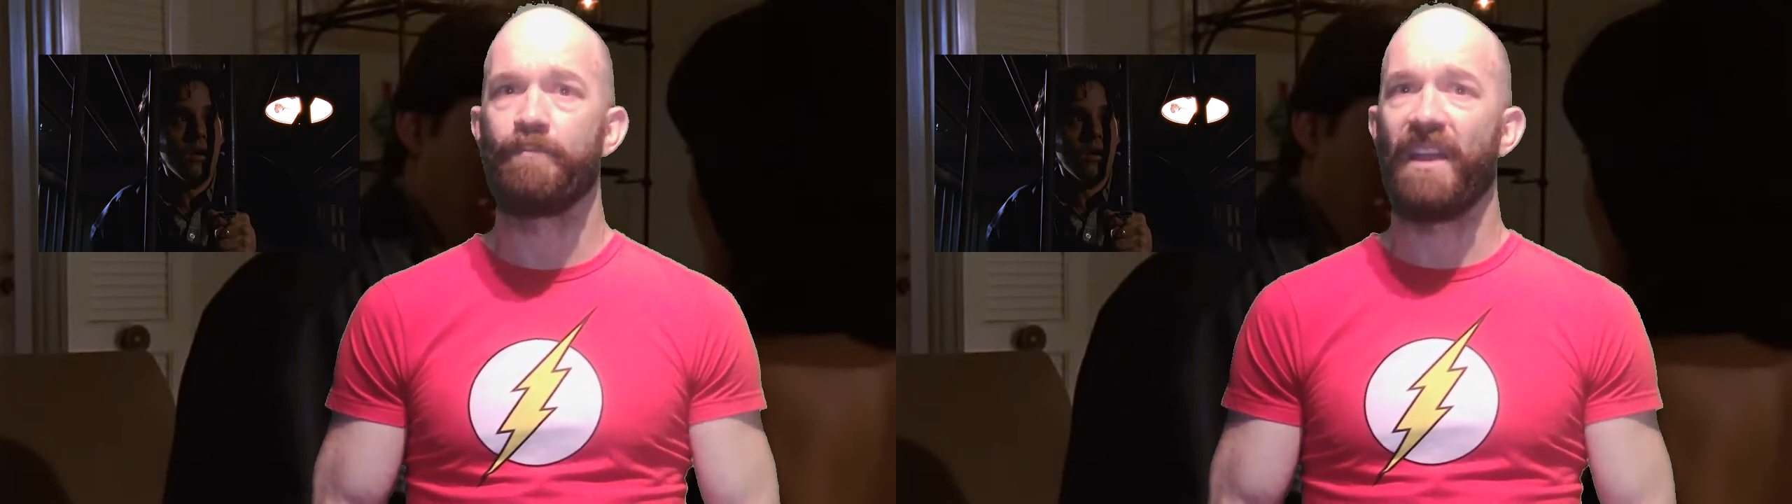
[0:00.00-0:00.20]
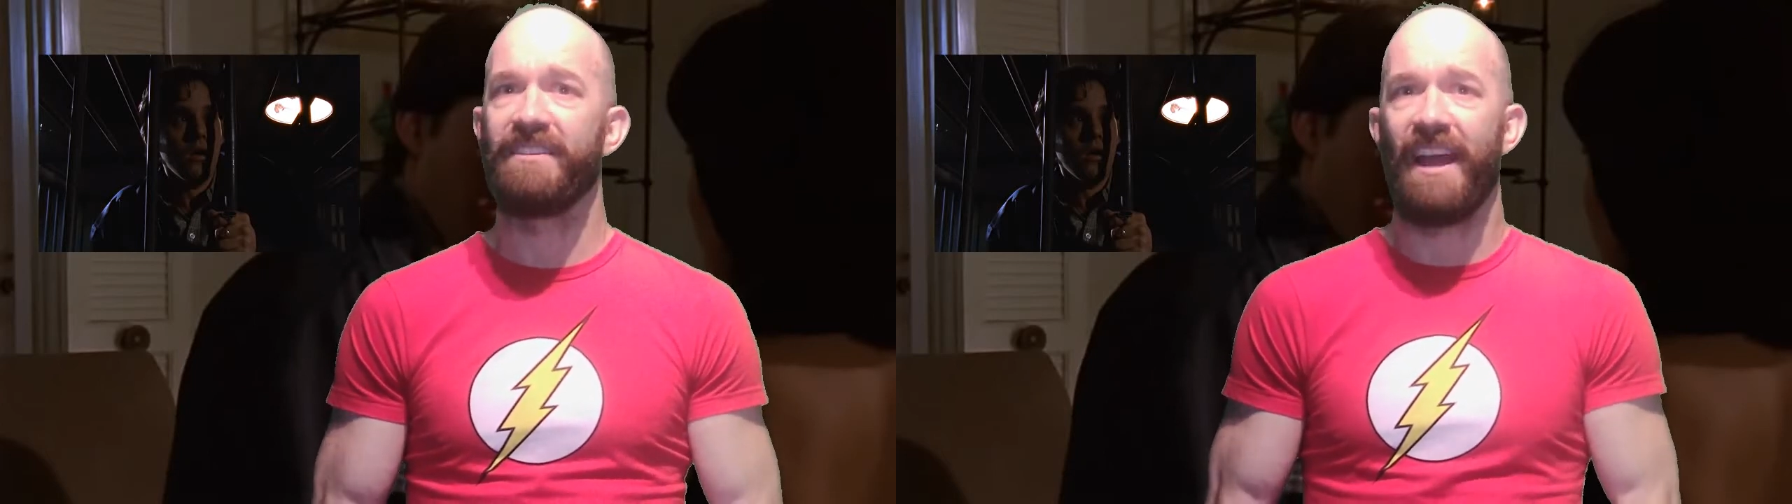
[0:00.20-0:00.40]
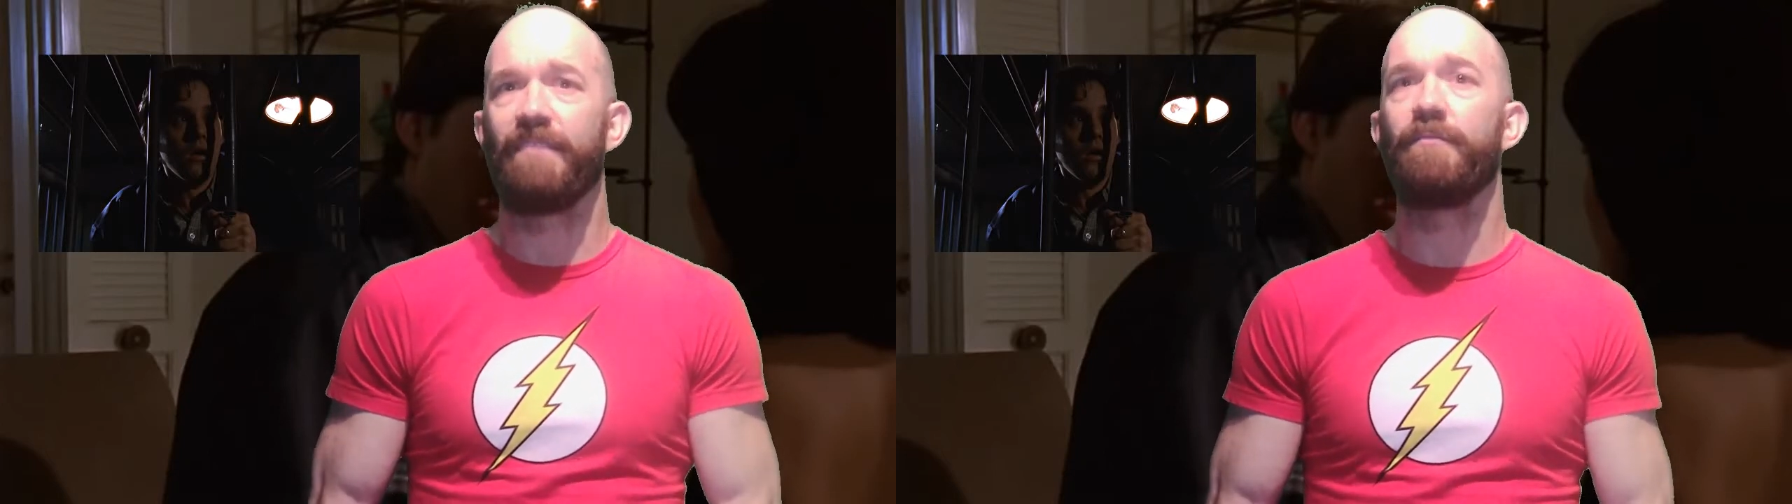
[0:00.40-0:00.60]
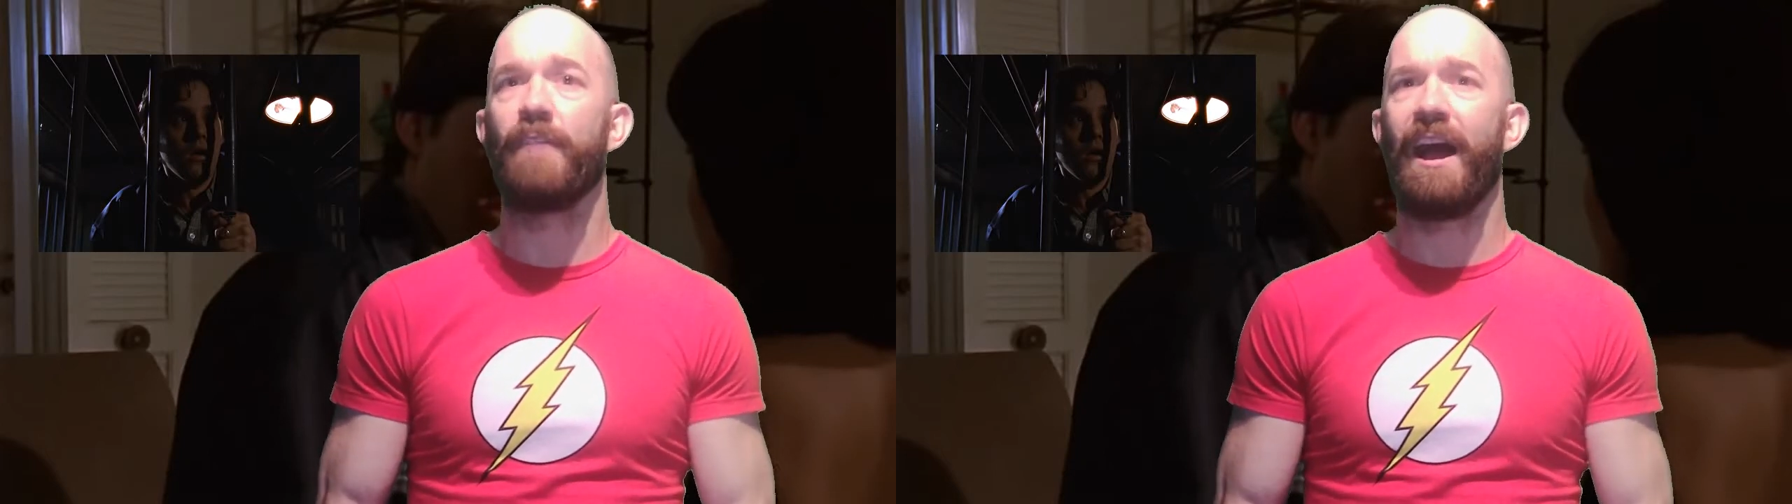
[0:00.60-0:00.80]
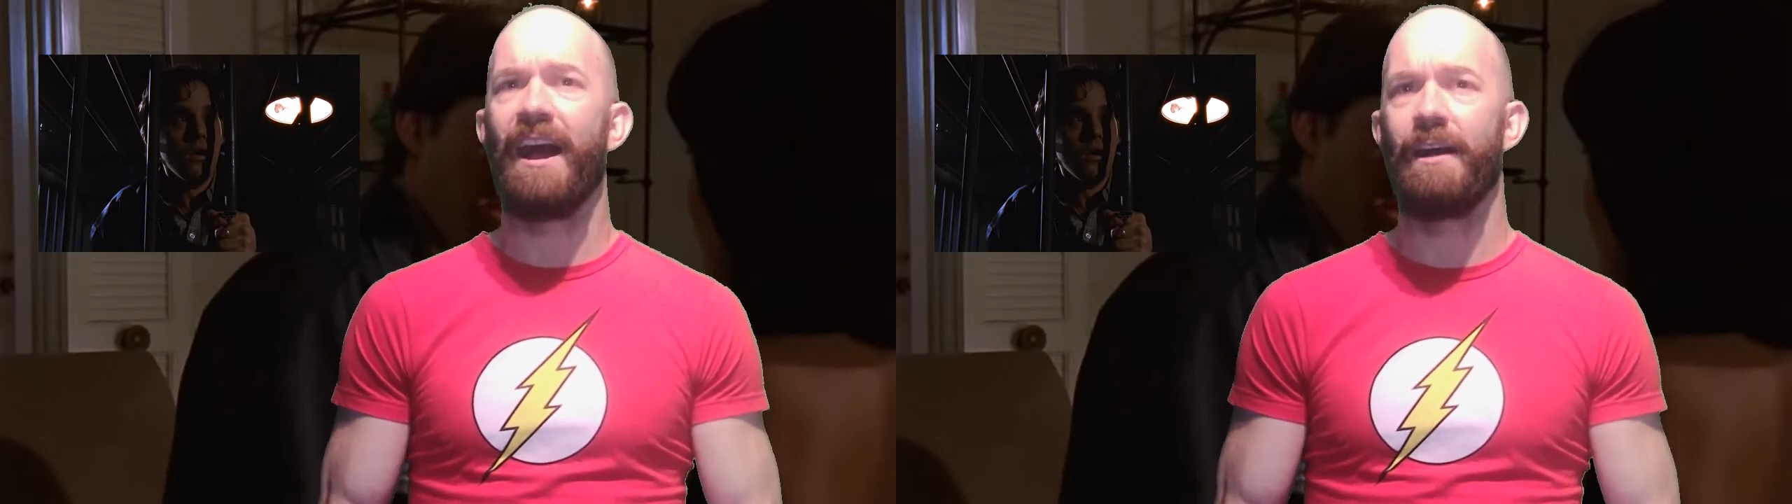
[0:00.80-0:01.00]
None
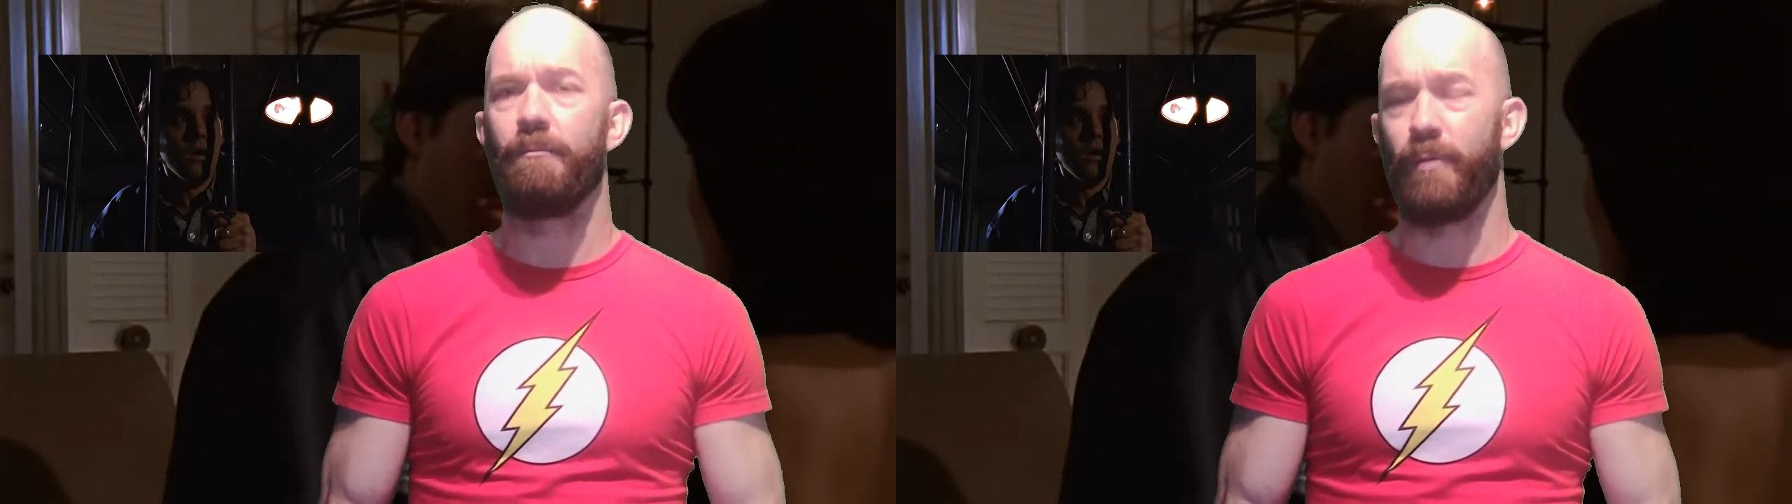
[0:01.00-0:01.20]
of